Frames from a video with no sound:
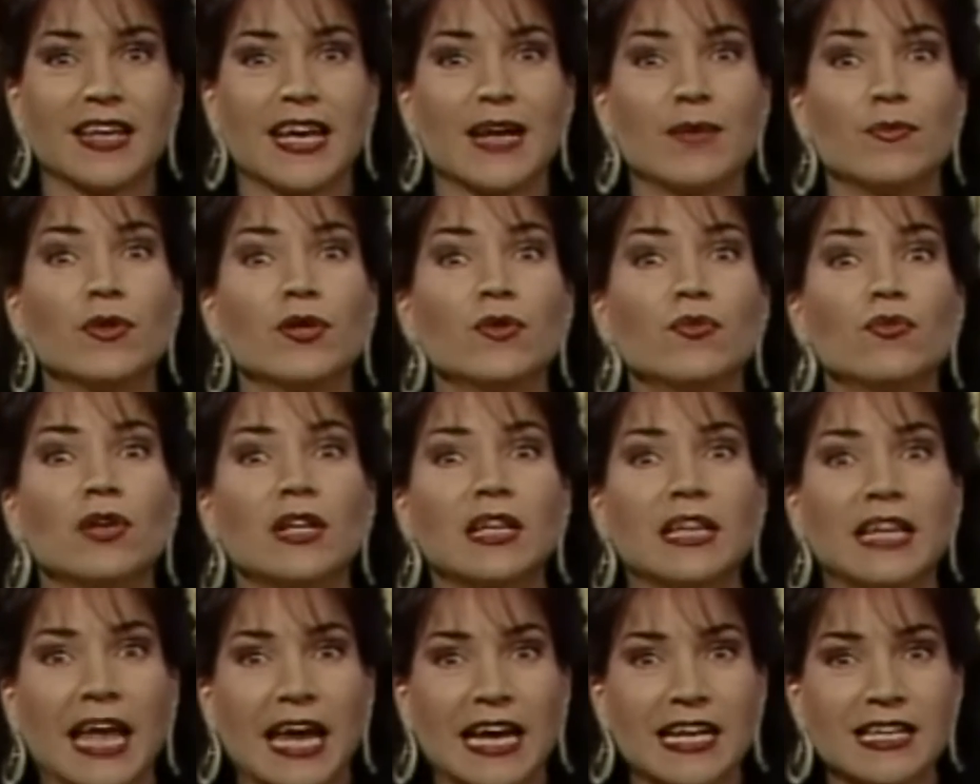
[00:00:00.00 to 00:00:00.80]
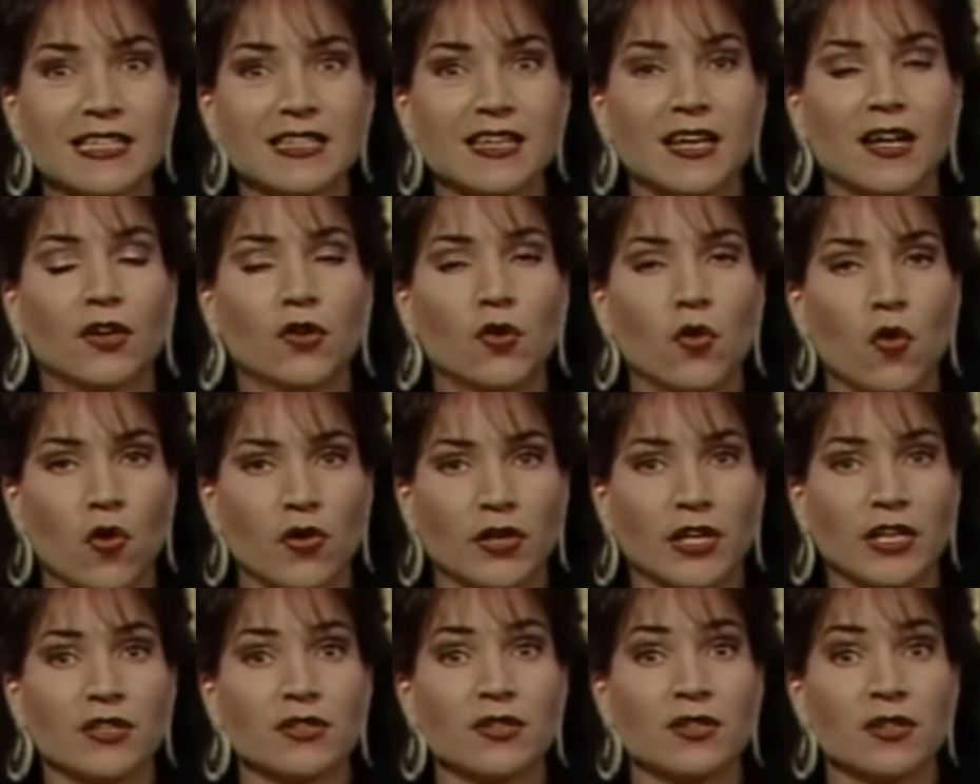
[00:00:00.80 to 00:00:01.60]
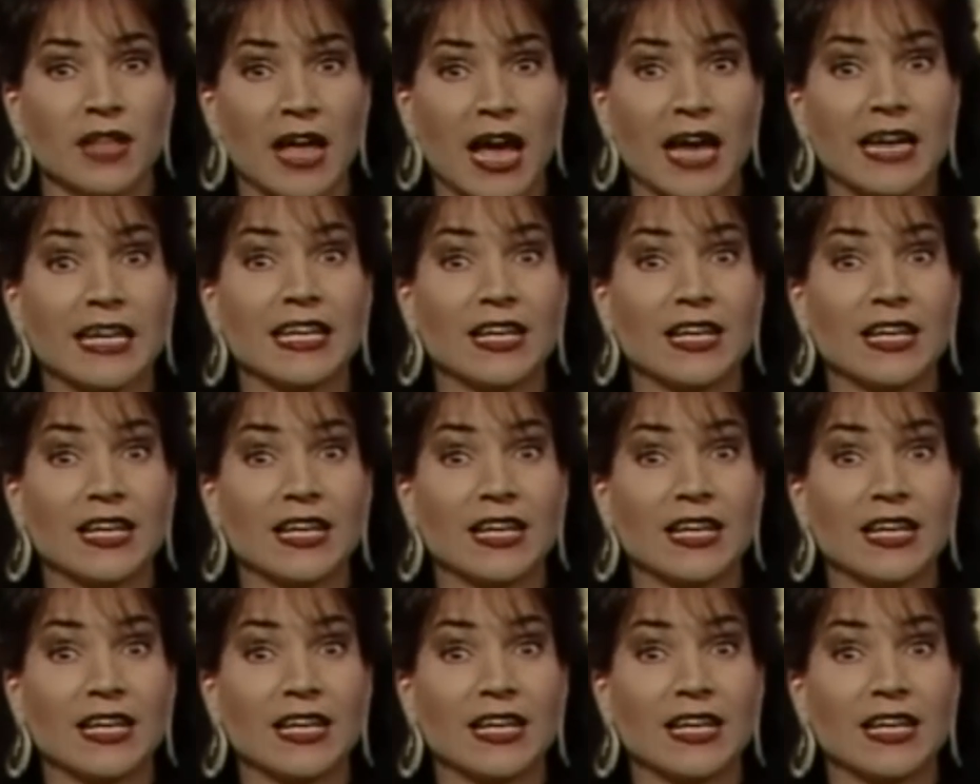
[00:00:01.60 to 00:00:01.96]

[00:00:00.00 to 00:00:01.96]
they would relate according to